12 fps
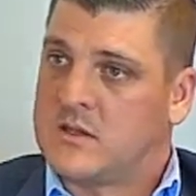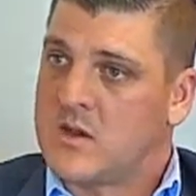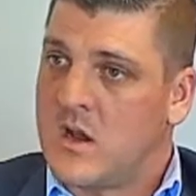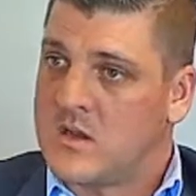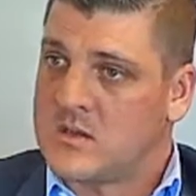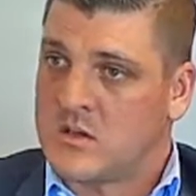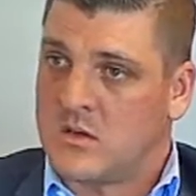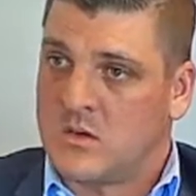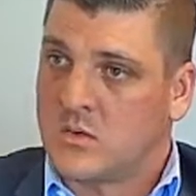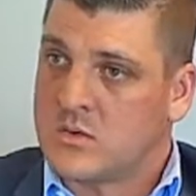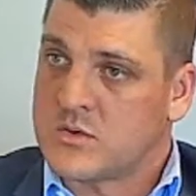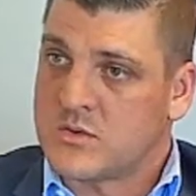these guys
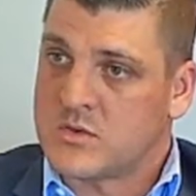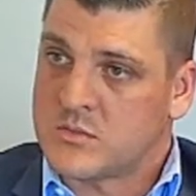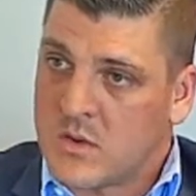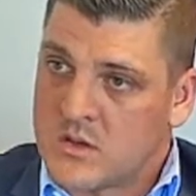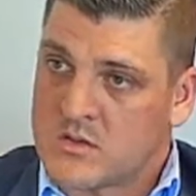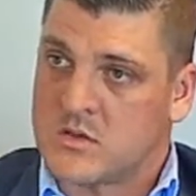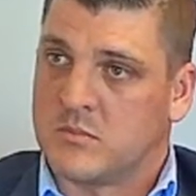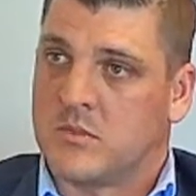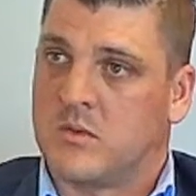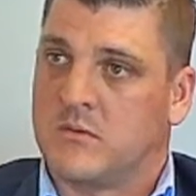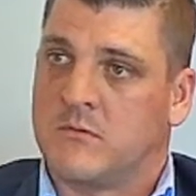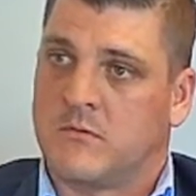are also
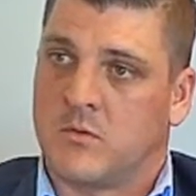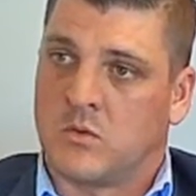responsible